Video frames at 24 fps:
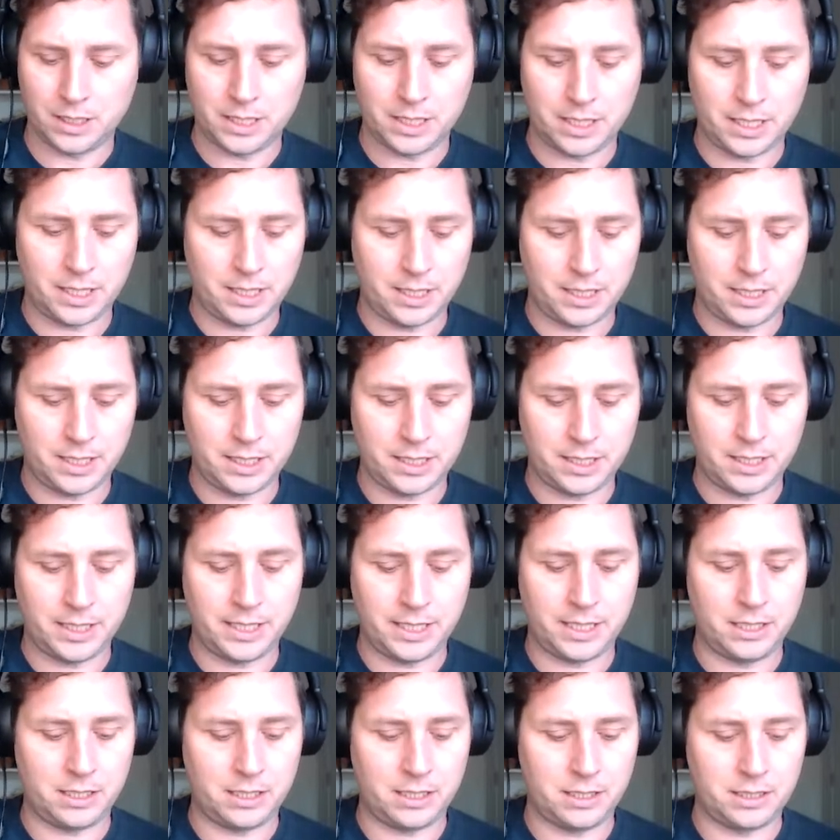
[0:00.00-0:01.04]

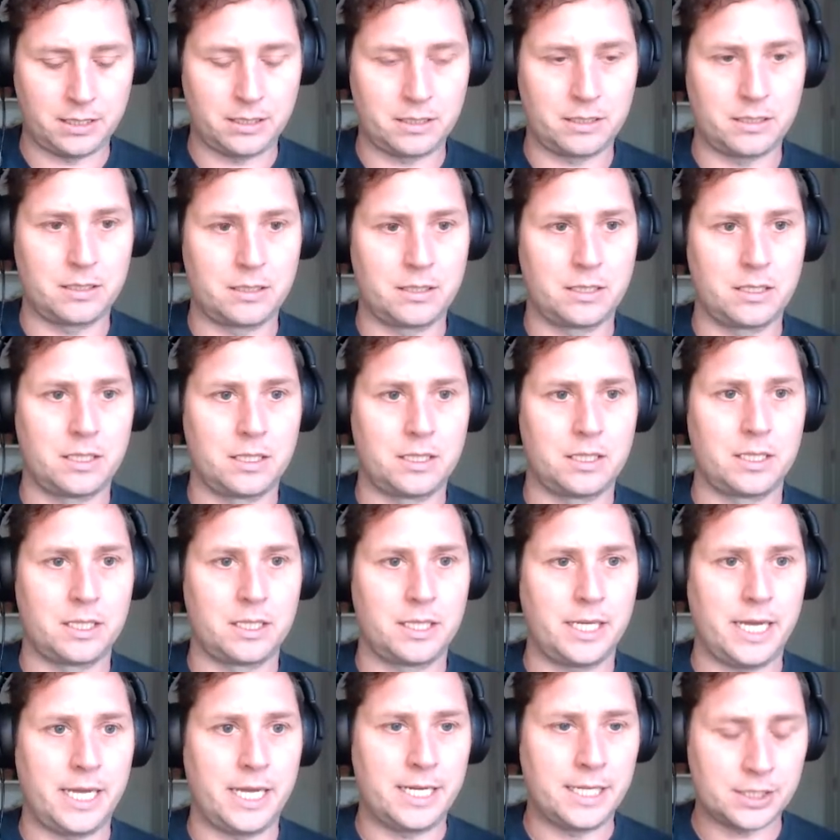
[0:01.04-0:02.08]
And
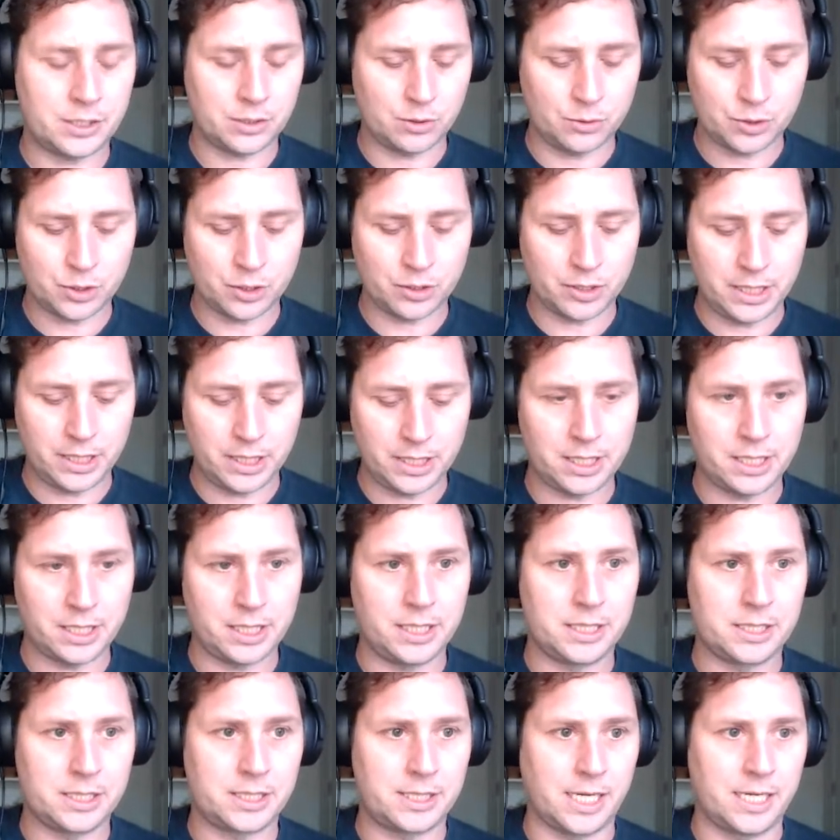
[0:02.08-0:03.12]
it's also in
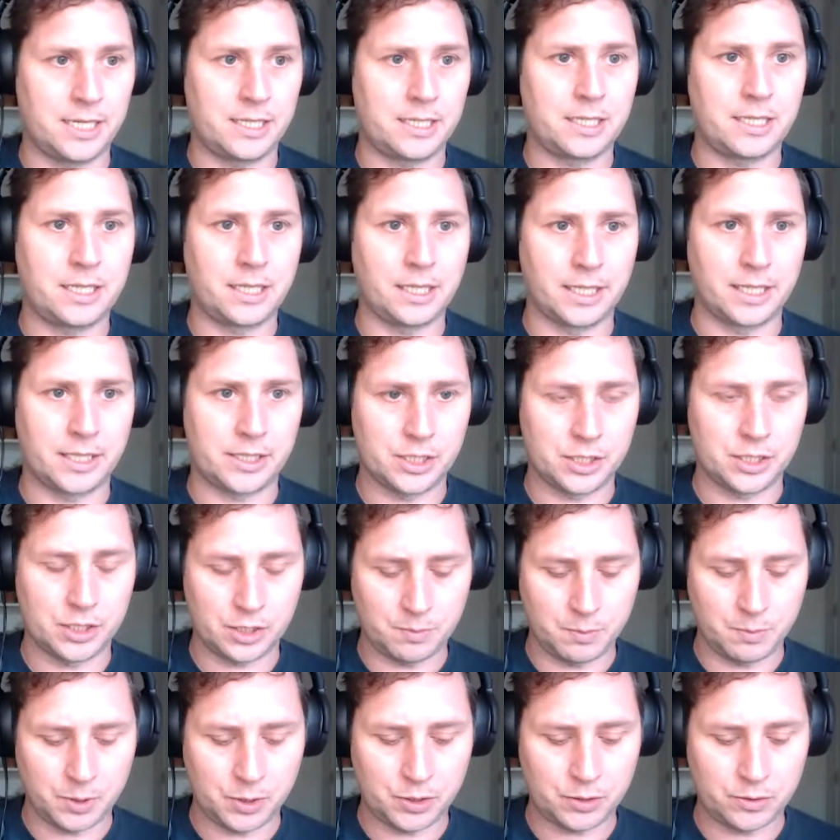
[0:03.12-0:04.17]
the standard collections
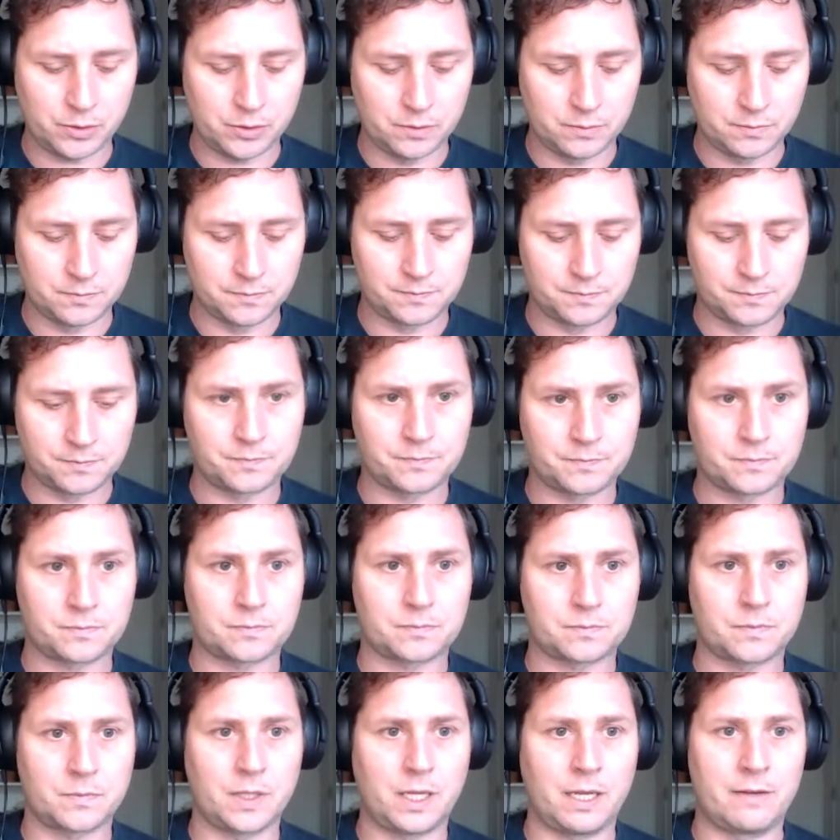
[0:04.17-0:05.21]
module.
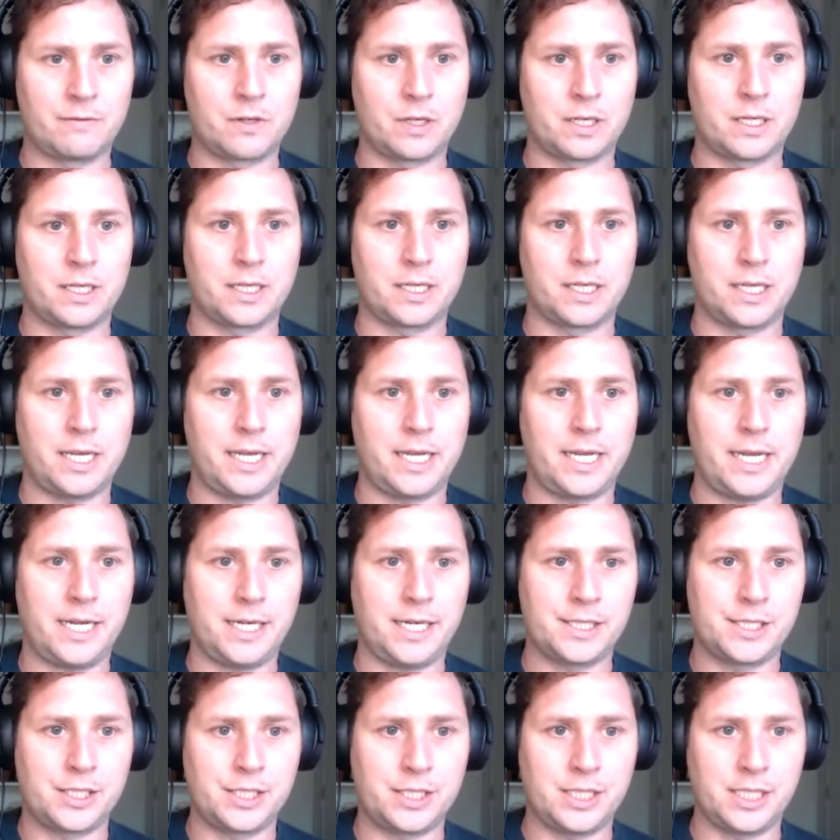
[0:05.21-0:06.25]
I've got a
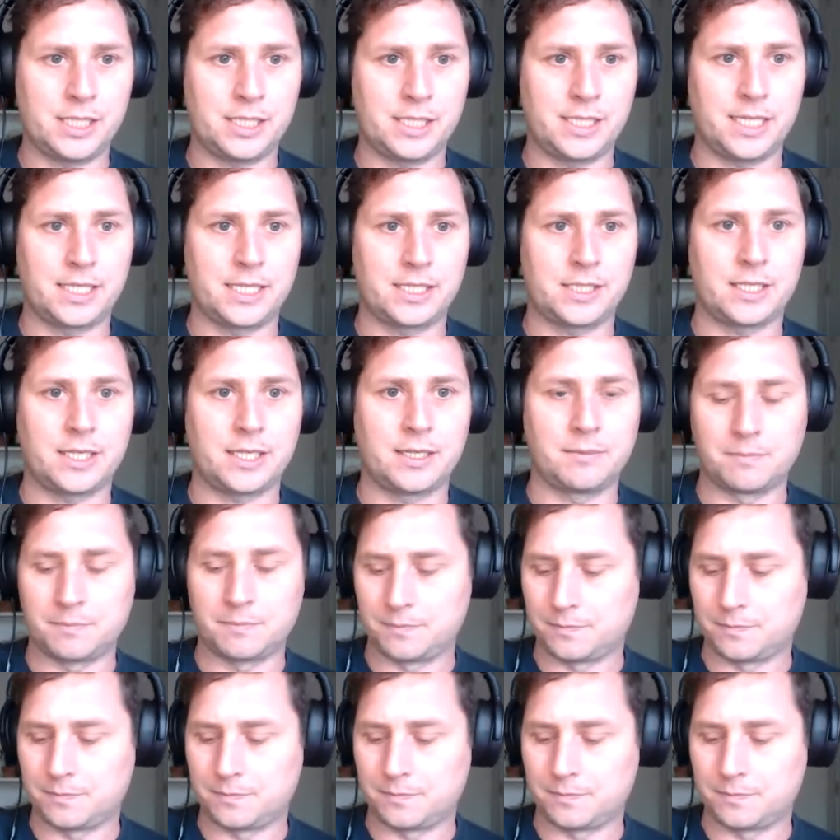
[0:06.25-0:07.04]
hash set data type.